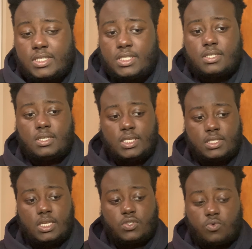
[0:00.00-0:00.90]
It's just,
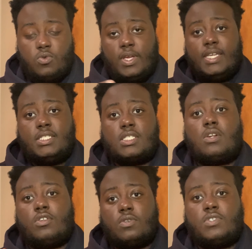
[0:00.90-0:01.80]
it's real easy to
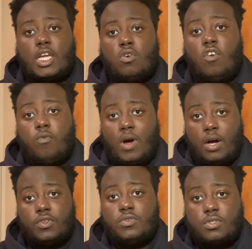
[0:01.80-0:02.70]
start your channel off
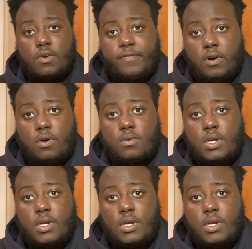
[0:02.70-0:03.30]
while using your phone